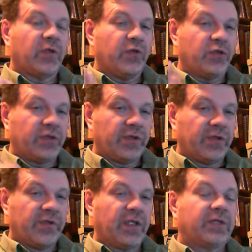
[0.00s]
you should
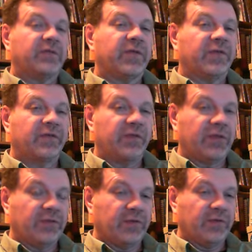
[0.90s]
conduct
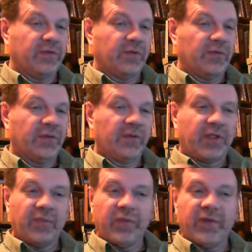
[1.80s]
face-to-face interviews with,
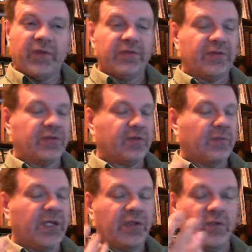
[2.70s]
but this is a
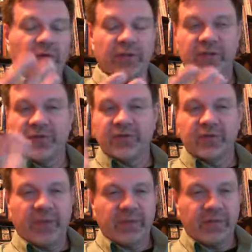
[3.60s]
minority. This is
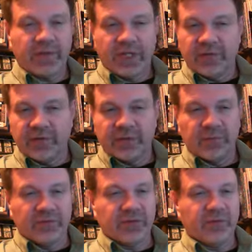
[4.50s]
maybe 5 or
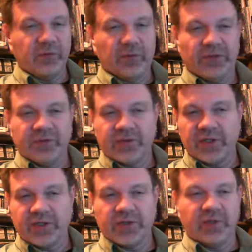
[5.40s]
10% of your
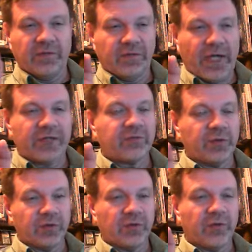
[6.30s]
organization. The vast
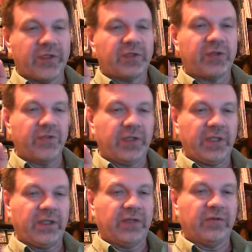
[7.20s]
majority should be
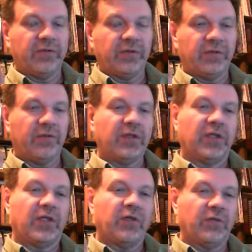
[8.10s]
interviewed
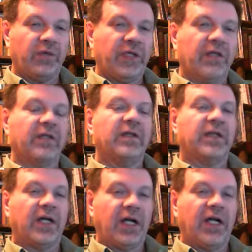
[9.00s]
via
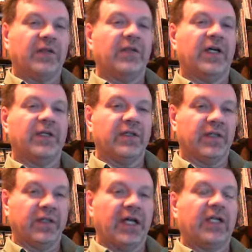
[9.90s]
online
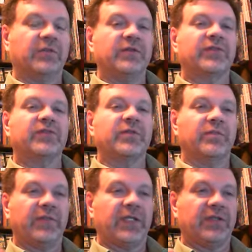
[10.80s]
anonymous
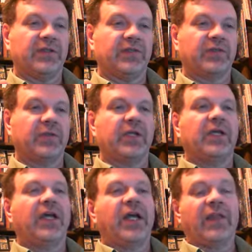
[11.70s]
means.
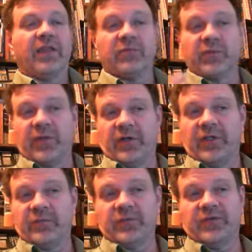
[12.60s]
And then
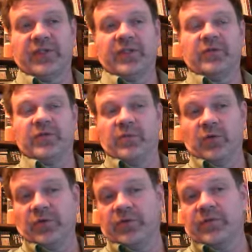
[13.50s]
preparing and presenting the
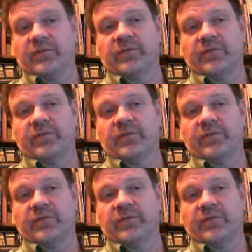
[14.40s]
report.